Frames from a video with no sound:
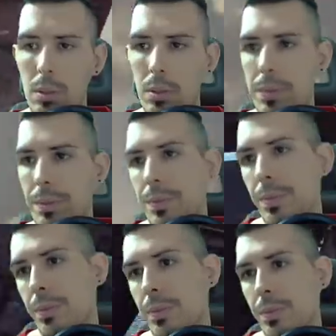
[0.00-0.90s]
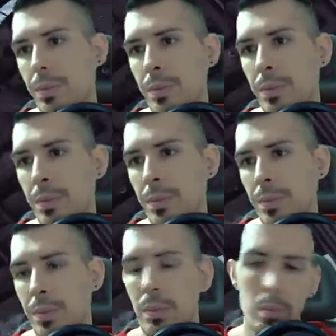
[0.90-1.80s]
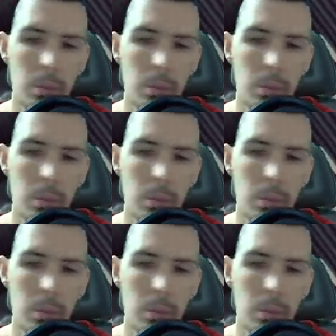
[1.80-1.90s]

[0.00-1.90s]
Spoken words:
(no one is talking)